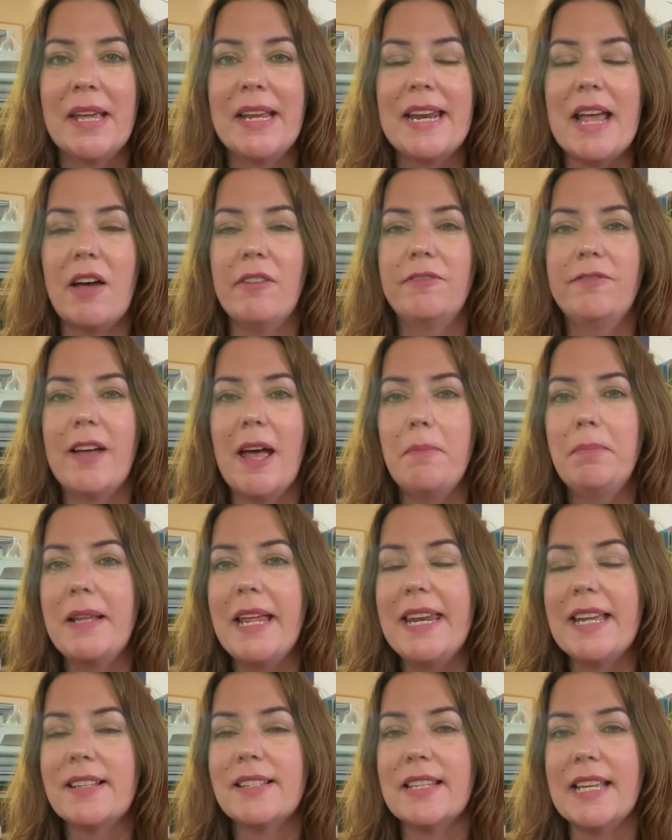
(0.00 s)
Now,
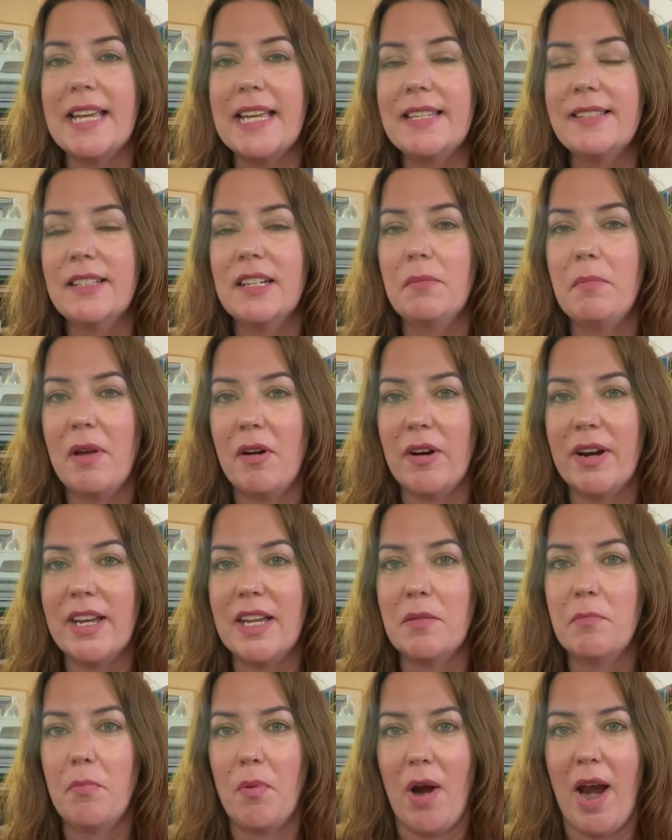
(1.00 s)
Fabletics is an
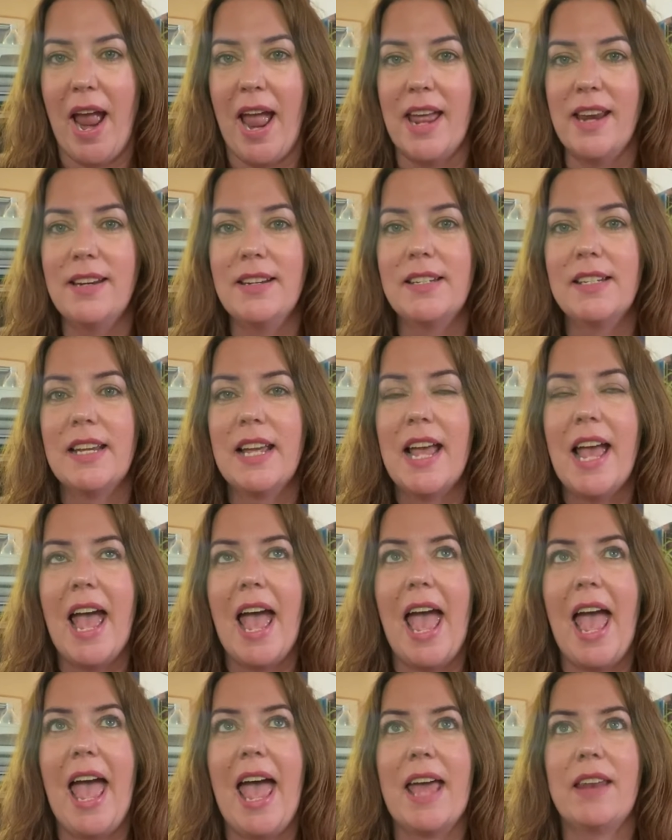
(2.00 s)
American brand,
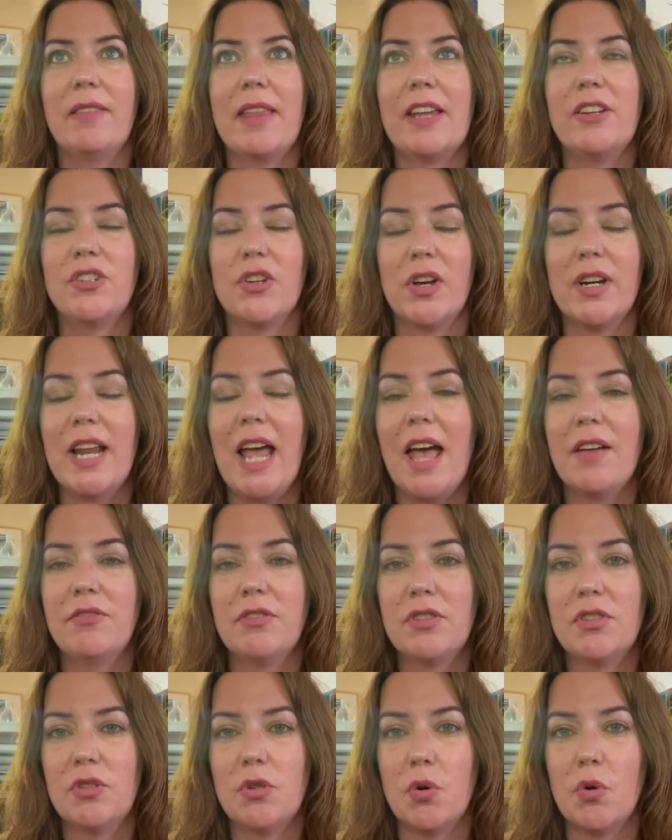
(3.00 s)
and they don't have
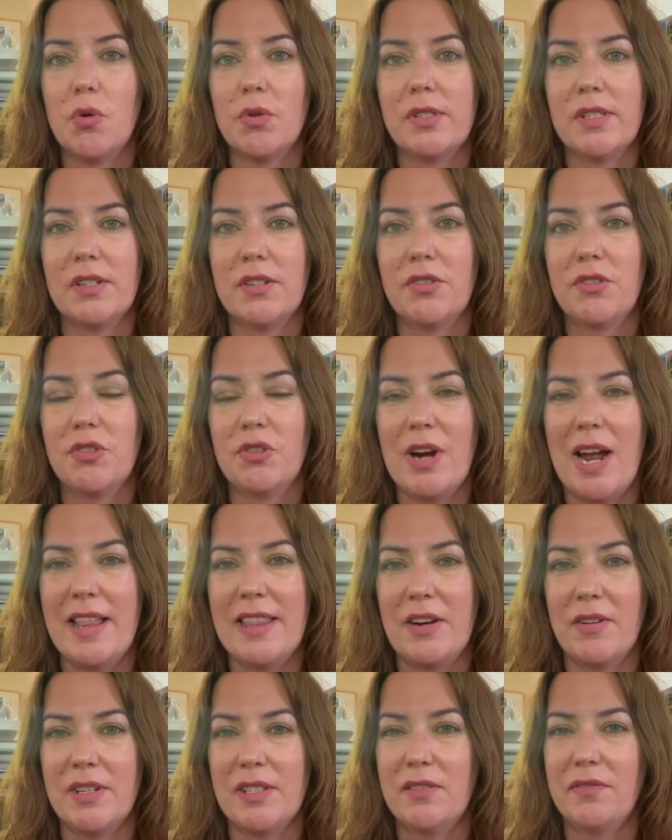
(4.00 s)
stores in
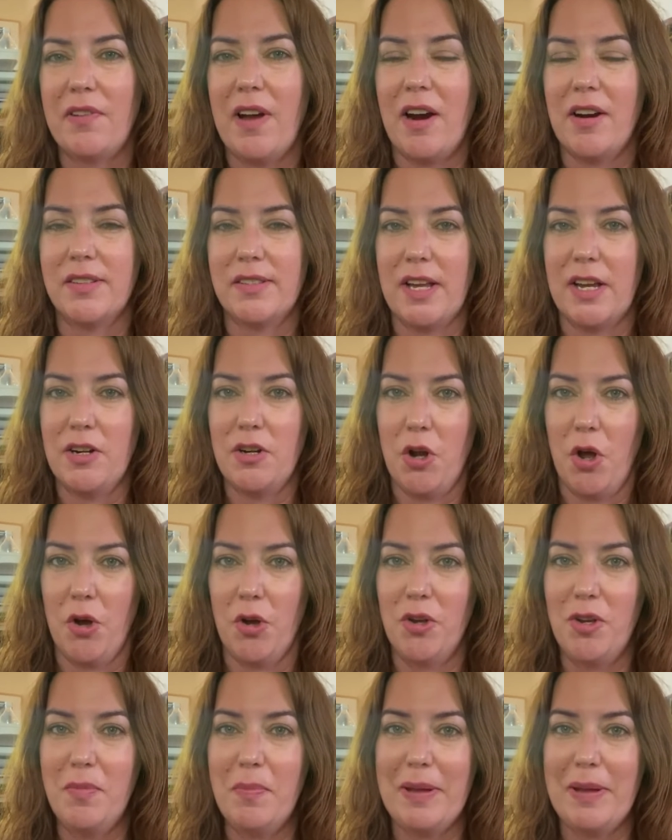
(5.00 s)
Australia as far as I know.